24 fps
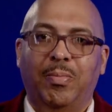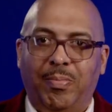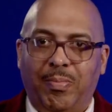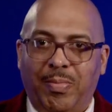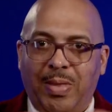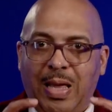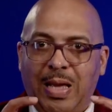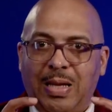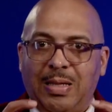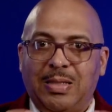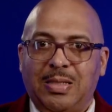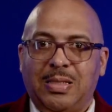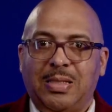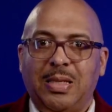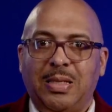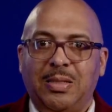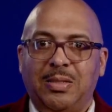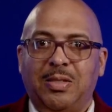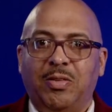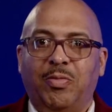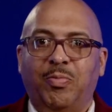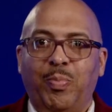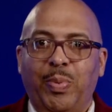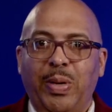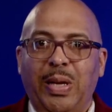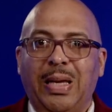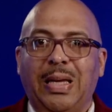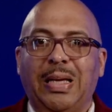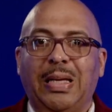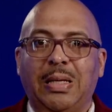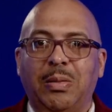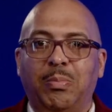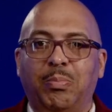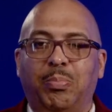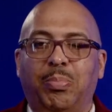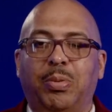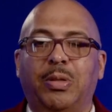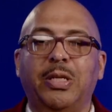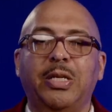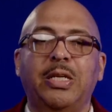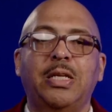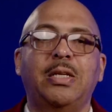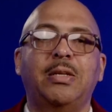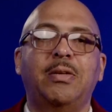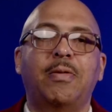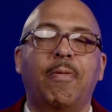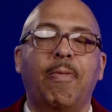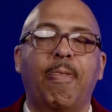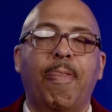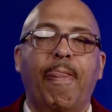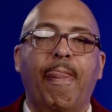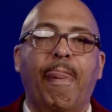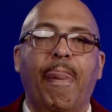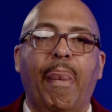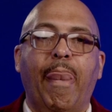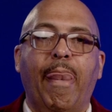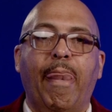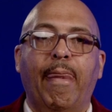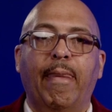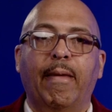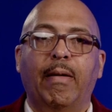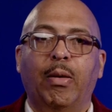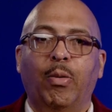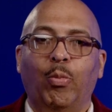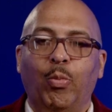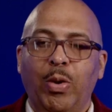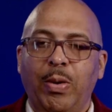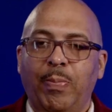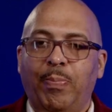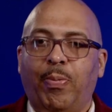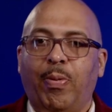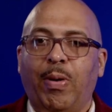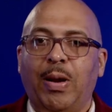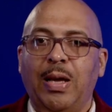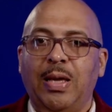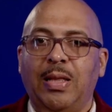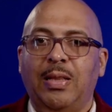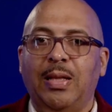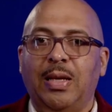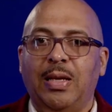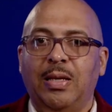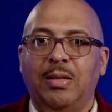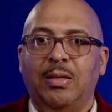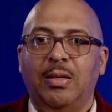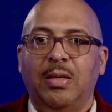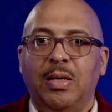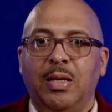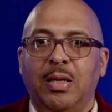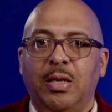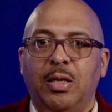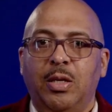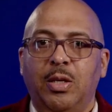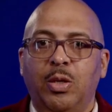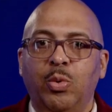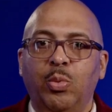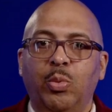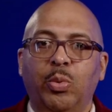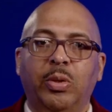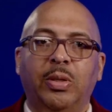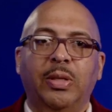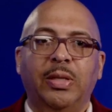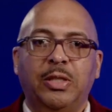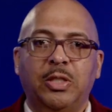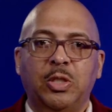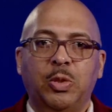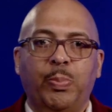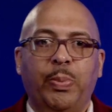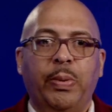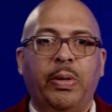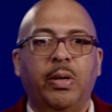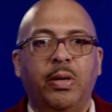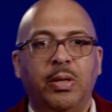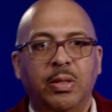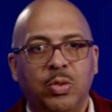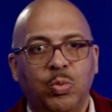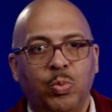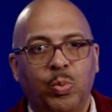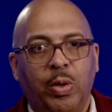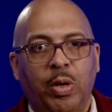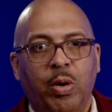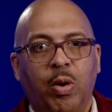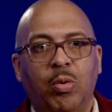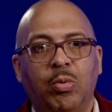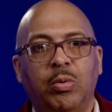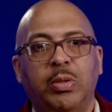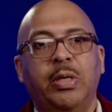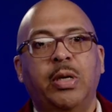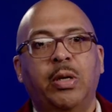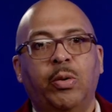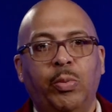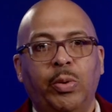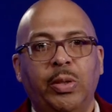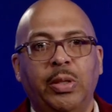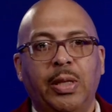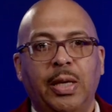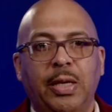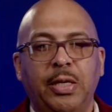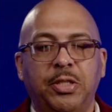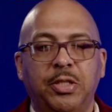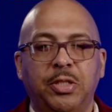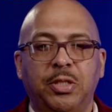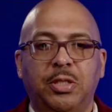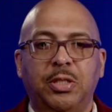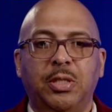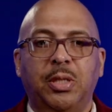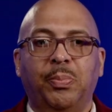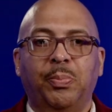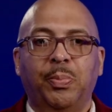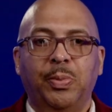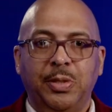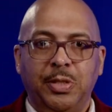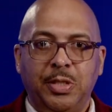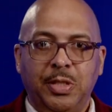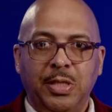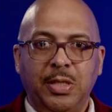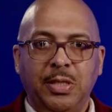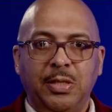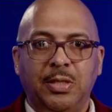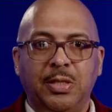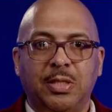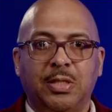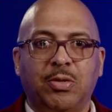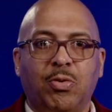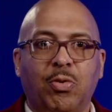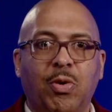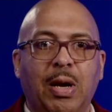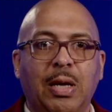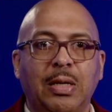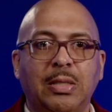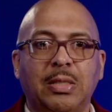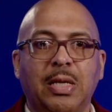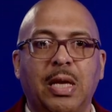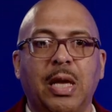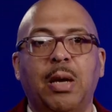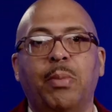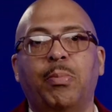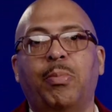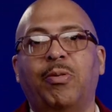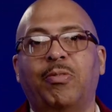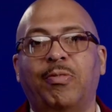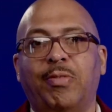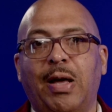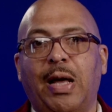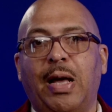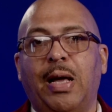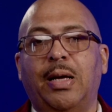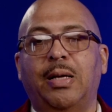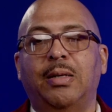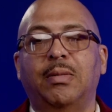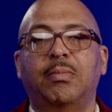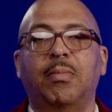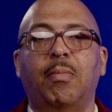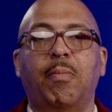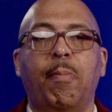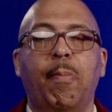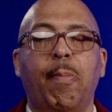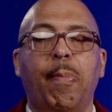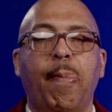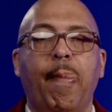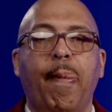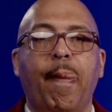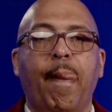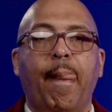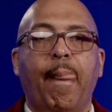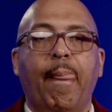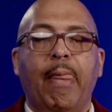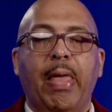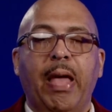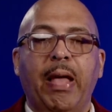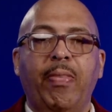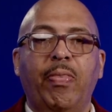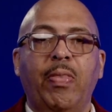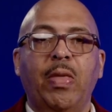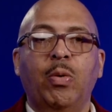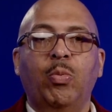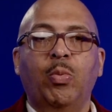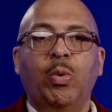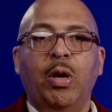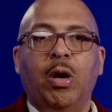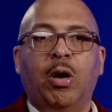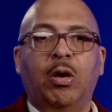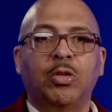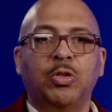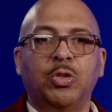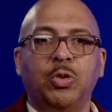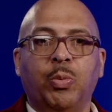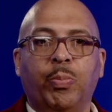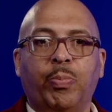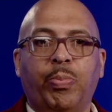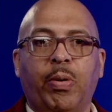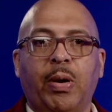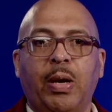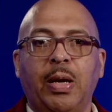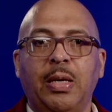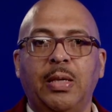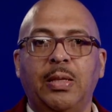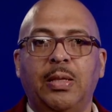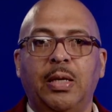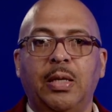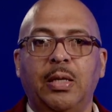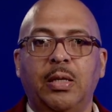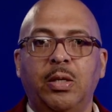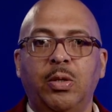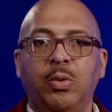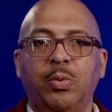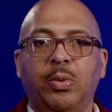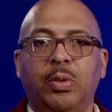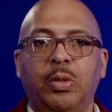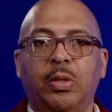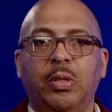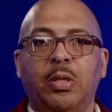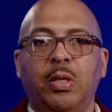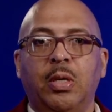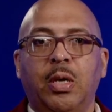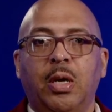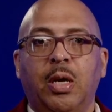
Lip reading: that sense of being complete. We pray that you will experience what only a relationship with Jesus Christ can provide. And then we also pray that you would